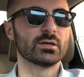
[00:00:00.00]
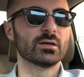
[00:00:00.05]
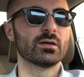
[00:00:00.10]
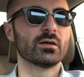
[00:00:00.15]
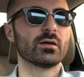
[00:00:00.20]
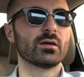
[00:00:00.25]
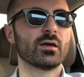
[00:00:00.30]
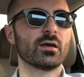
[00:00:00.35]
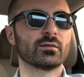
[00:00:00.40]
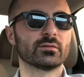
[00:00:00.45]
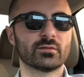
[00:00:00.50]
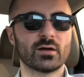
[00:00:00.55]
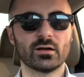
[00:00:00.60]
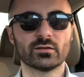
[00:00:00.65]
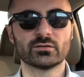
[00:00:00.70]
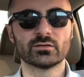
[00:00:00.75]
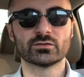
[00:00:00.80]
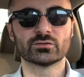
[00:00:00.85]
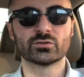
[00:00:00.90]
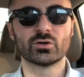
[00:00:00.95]
and
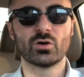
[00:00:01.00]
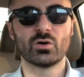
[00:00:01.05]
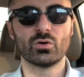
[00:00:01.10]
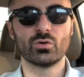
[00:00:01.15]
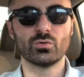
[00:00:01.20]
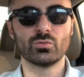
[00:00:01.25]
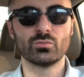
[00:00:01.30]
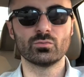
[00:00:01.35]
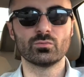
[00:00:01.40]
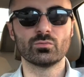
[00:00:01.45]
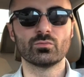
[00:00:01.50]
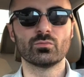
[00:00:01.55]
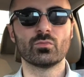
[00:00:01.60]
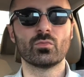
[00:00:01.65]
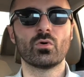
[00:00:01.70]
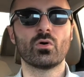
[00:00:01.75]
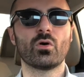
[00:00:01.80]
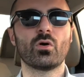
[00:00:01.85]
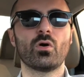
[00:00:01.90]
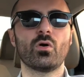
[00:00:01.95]
doctors go,
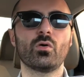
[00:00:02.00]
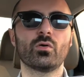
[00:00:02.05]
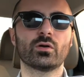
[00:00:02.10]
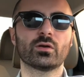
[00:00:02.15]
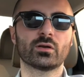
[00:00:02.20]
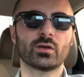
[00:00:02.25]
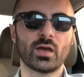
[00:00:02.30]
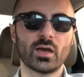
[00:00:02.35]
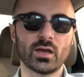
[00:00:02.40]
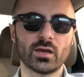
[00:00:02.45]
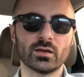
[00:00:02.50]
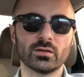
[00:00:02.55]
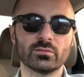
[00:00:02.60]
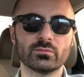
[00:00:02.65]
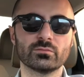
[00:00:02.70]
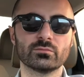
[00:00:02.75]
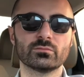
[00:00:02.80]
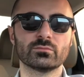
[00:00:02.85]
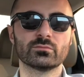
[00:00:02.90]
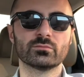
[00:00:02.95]
"Okay,
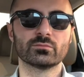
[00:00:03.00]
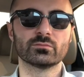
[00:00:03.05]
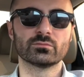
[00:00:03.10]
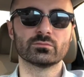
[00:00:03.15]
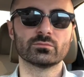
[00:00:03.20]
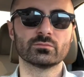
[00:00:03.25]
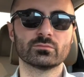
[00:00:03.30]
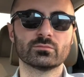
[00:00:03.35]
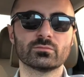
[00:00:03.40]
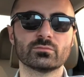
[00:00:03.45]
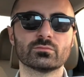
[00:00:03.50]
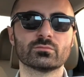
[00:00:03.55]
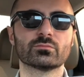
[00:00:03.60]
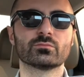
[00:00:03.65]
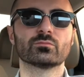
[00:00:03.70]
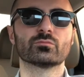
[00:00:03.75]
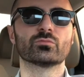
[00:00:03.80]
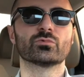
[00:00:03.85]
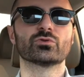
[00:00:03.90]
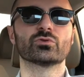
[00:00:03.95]

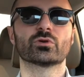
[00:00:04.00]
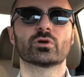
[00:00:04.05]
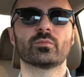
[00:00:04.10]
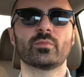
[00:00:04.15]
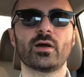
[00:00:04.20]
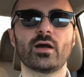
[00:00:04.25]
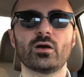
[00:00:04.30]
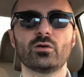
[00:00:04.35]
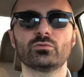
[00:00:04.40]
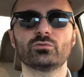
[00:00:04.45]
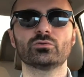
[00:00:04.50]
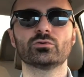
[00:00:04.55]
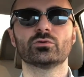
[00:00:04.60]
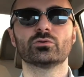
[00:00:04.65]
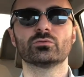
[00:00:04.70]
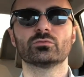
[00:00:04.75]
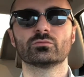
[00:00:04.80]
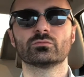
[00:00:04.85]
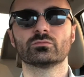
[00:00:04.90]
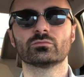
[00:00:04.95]
when you come out,
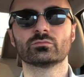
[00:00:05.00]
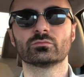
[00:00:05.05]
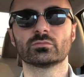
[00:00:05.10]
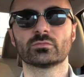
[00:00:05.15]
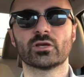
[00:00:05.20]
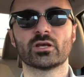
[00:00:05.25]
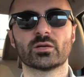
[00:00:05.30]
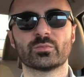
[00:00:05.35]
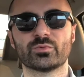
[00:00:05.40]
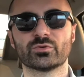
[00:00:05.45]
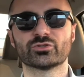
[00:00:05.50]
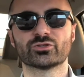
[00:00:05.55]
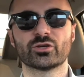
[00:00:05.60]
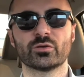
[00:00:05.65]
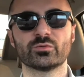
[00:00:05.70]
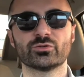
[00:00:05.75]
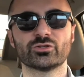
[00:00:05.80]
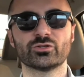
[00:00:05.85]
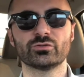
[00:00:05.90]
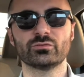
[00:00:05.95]
get a
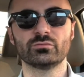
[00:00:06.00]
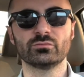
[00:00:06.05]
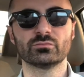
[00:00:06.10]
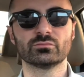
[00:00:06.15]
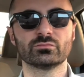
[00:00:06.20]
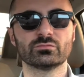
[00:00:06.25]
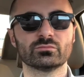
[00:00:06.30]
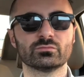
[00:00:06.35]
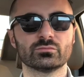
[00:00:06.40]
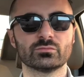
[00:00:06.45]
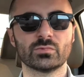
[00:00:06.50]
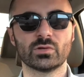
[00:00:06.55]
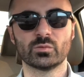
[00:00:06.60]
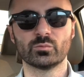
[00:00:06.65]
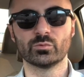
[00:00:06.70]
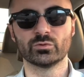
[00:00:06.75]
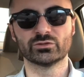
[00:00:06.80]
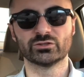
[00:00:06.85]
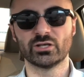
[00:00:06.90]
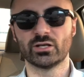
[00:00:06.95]
prescription, and
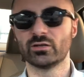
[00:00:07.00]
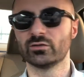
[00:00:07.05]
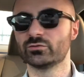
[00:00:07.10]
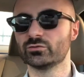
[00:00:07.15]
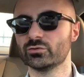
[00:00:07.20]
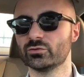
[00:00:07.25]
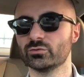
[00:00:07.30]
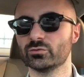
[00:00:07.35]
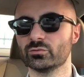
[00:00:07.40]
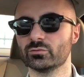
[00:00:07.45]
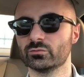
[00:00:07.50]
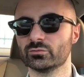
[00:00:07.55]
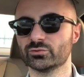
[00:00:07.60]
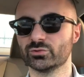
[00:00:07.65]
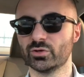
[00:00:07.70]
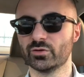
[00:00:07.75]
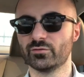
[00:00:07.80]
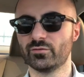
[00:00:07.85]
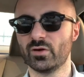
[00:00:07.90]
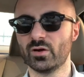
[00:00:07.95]
we'll send it to you to
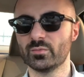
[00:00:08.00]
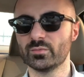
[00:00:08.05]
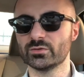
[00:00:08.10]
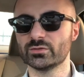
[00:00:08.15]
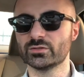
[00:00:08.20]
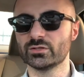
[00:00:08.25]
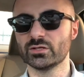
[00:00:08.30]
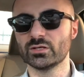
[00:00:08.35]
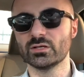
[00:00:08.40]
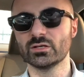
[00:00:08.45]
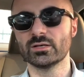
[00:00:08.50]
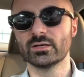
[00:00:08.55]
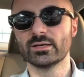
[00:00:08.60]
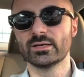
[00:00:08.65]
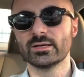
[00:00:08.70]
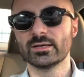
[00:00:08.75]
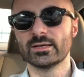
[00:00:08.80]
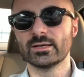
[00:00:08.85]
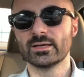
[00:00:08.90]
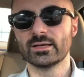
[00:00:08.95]
your pharmacy,
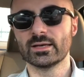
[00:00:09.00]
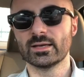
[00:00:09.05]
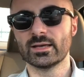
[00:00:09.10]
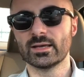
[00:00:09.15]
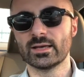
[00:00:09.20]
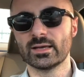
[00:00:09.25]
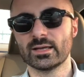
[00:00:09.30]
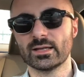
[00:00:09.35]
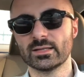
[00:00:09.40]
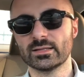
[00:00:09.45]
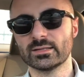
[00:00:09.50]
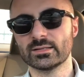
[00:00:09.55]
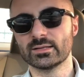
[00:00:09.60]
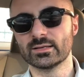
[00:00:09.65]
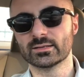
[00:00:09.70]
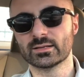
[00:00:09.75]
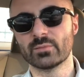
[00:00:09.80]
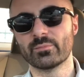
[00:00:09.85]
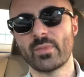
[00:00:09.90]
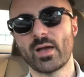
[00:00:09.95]

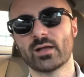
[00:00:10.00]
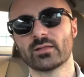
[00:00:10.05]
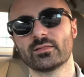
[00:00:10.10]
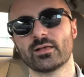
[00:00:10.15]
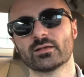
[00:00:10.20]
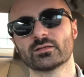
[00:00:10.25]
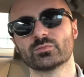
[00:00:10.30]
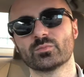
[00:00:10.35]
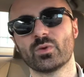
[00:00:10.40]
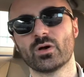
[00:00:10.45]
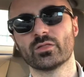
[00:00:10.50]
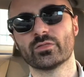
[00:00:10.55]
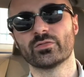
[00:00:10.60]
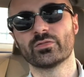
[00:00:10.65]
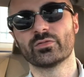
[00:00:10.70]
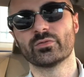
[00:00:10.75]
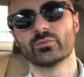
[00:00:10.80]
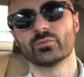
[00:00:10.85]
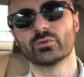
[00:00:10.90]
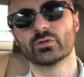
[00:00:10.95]
and come back next month,
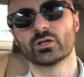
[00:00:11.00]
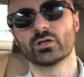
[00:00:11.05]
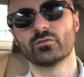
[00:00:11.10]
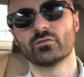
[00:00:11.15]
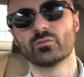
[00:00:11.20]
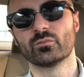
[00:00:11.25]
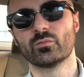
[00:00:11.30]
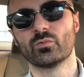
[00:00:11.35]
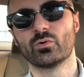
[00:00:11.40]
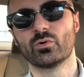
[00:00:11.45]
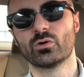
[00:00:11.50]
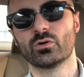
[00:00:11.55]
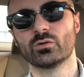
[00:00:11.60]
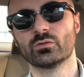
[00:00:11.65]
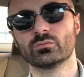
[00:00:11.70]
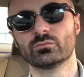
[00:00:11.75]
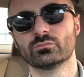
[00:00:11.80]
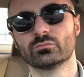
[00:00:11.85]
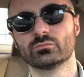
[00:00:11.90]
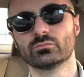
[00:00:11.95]
we'll give you more."
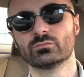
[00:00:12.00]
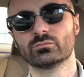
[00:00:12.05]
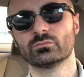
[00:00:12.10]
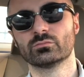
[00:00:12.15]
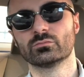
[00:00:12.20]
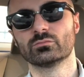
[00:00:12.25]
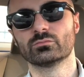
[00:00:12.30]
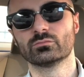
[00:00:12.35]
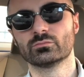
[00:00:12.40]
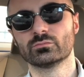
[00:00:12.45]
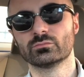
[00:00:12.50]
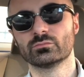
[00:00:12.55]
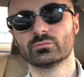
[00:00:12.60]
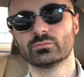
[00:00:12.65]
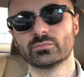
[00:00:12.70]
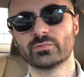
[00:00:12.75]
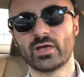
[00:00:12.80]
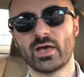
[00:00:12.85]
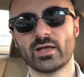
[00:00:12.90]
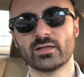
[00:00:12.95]

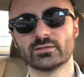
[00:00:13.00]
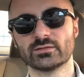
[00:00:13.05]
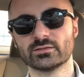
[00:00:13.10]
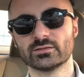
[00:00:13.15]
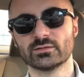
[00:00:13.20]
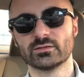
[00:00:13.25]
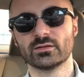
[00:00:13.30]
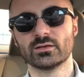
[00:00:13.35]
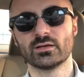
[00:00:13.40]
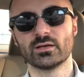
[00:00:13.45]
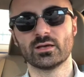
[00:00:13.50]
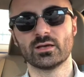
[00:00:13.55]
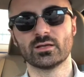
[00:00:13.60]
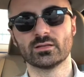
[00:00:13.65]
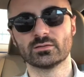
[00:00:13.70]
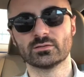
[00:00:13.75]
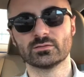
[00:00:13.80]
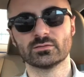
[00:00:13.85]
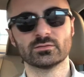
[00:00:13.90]
That's it.